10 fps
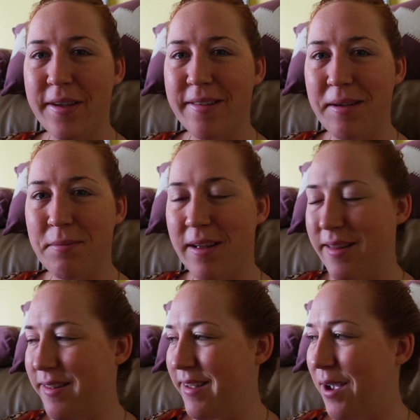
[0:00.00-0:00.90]
he sleeps on
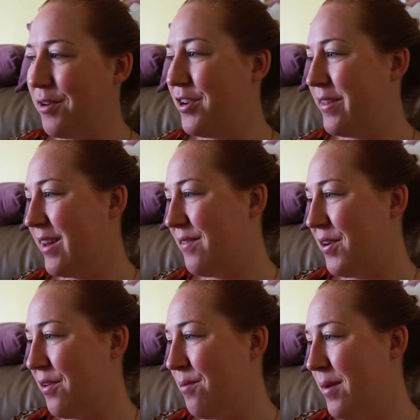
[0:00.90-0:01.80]
this couch in the
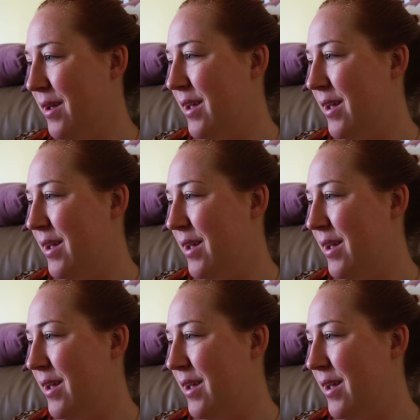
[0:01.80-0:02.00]
living room,